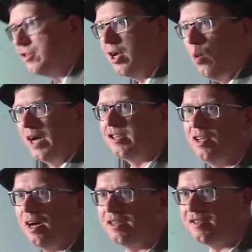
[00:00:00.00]
so I
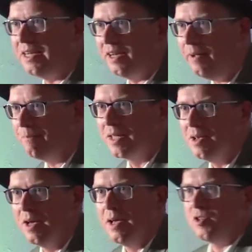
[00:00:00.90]
start sending
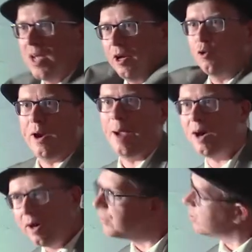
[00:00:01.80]
telegram
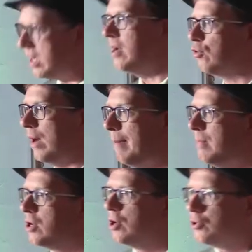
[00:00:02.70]
after telegram
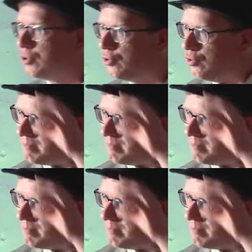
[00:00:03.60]
to